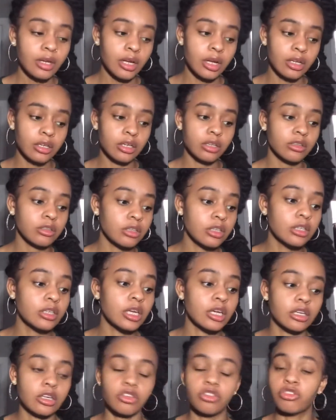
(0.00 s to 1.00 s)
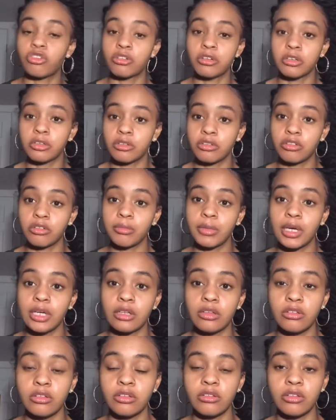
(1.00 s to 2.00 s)
Another thing that can trigger
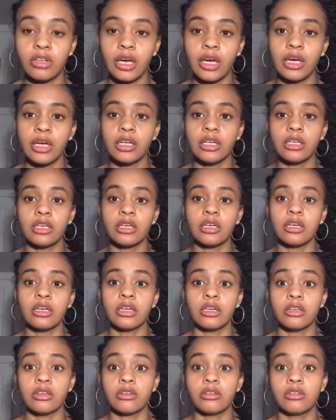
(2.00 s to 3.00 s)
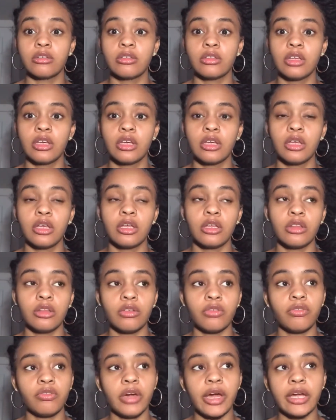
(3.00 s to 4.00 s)
somebody's anxiety is
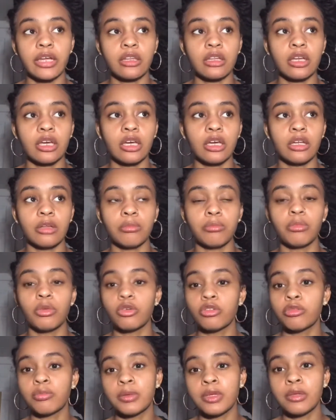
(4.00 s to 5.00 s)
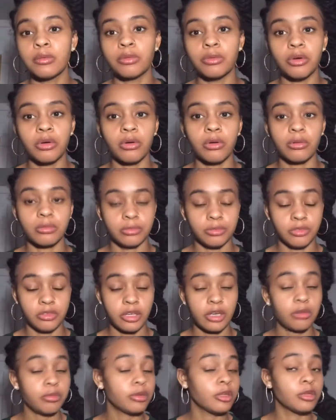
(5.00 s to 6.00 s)
the fact that most people
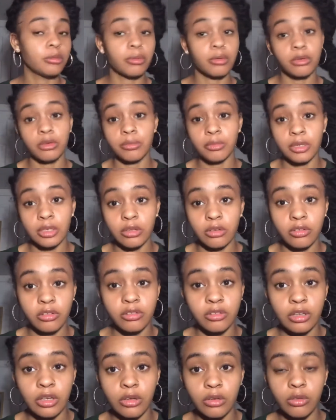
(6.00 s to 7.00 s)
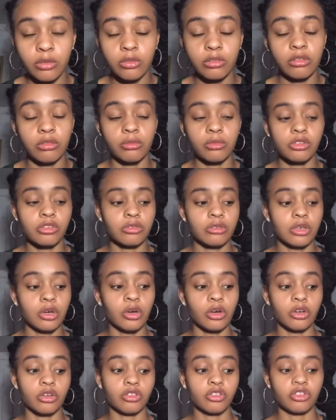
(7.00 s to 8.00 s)
tell people to be themselves, and which we
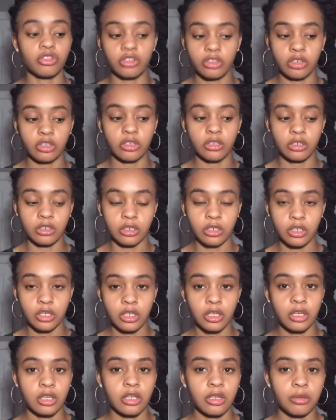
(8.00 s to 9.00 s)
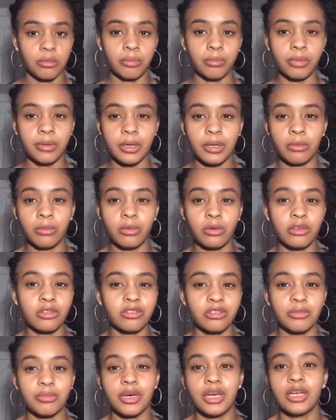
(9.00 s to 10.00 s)
all should. But once
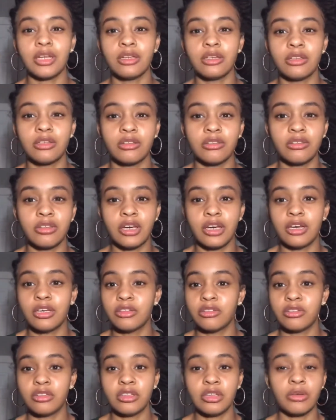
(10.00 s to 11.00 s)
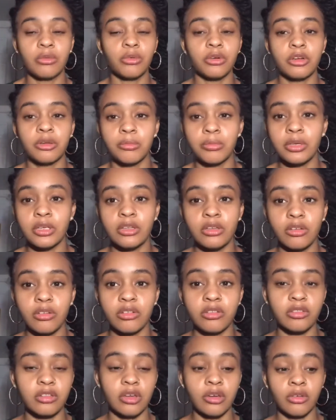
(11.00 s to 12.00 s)
somebody decides that they want to be
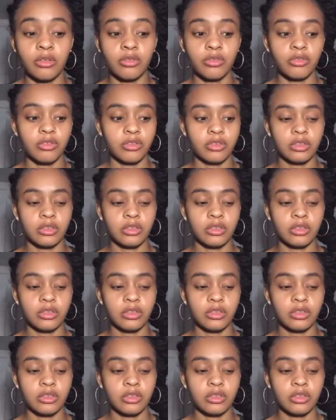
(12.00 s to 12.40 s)
themselves,